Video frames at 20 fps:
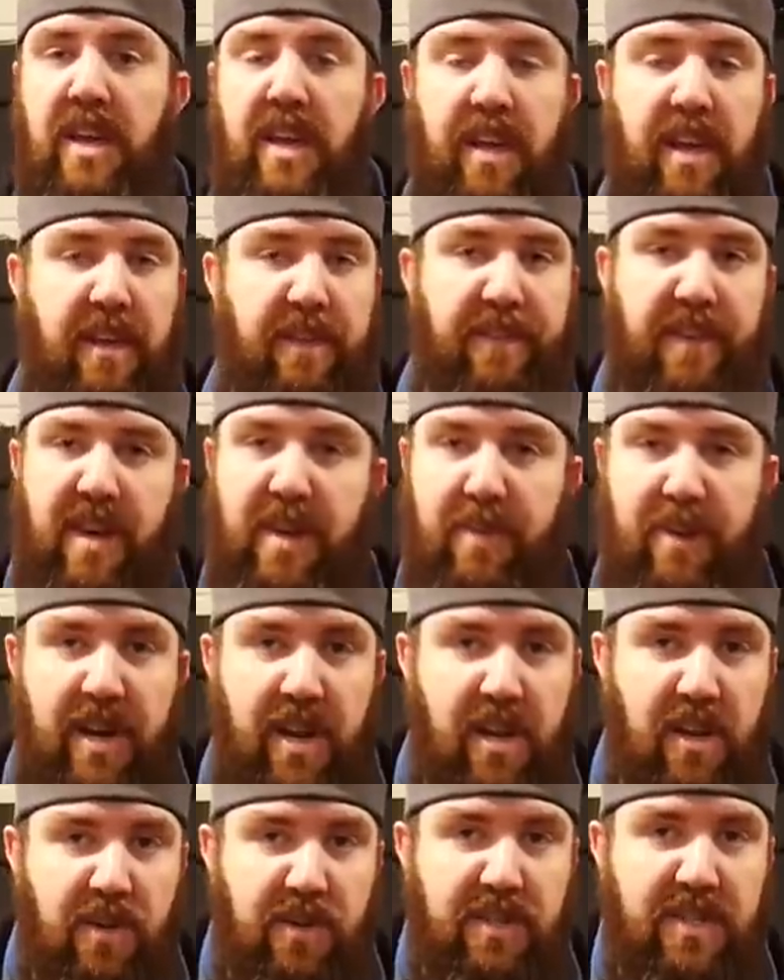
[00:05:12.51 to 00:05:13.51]
If
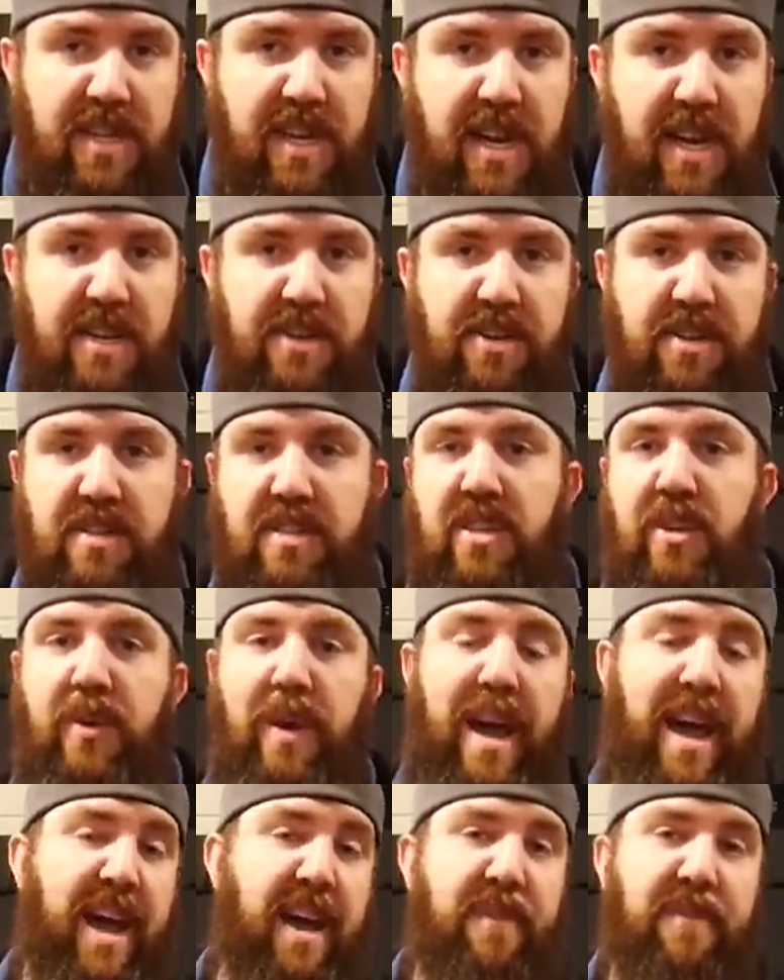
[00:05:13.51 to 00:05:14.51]
anybody knows Dodges, you
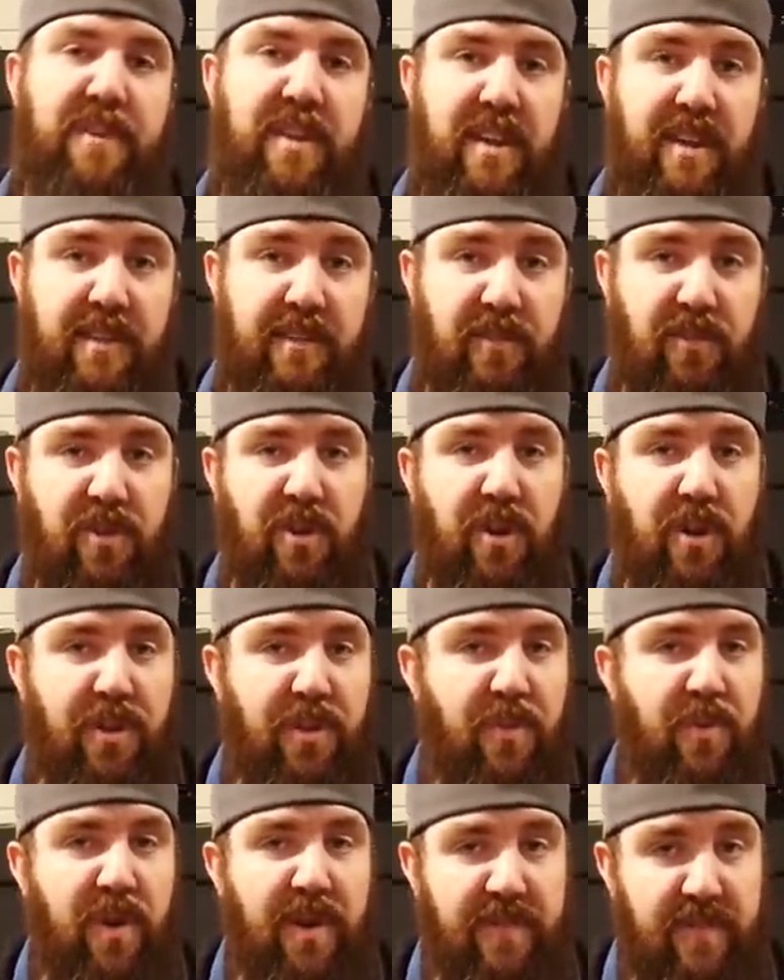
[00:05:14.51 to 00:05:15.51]
have to install
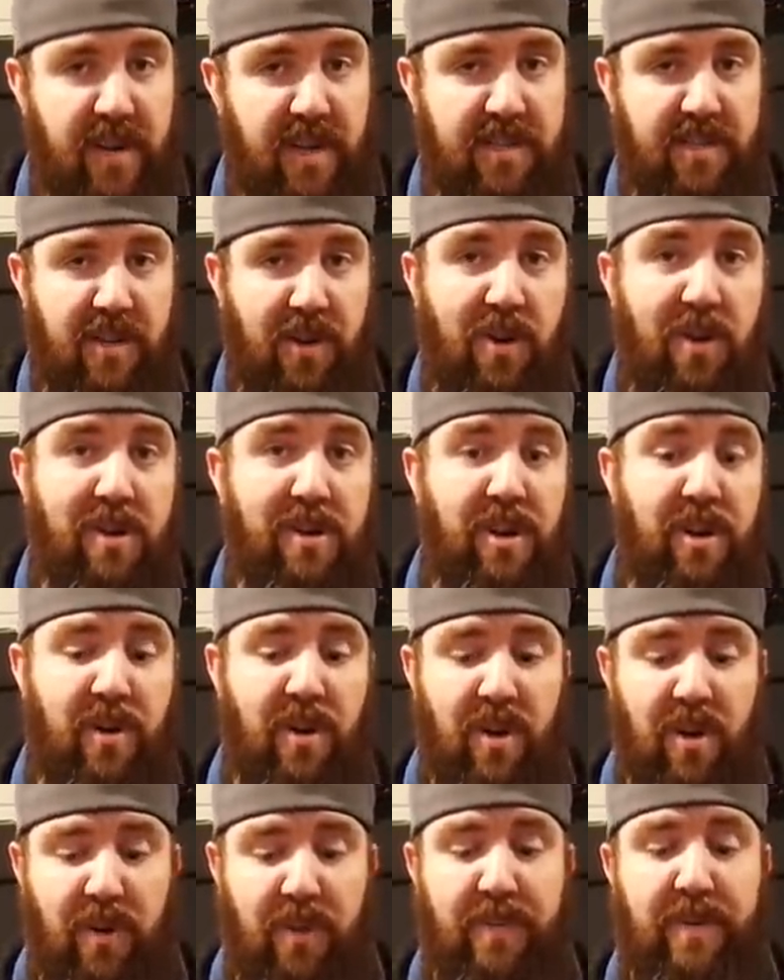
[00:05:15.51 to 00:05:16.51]
the riv nuts on
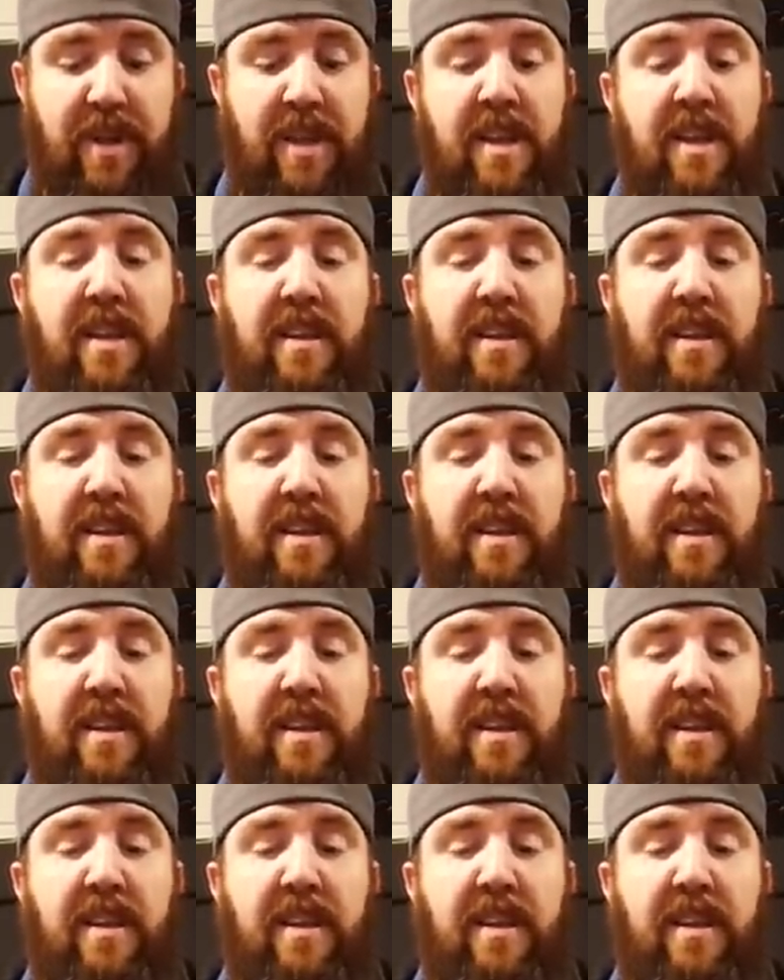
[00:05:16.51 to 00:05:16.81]
your own.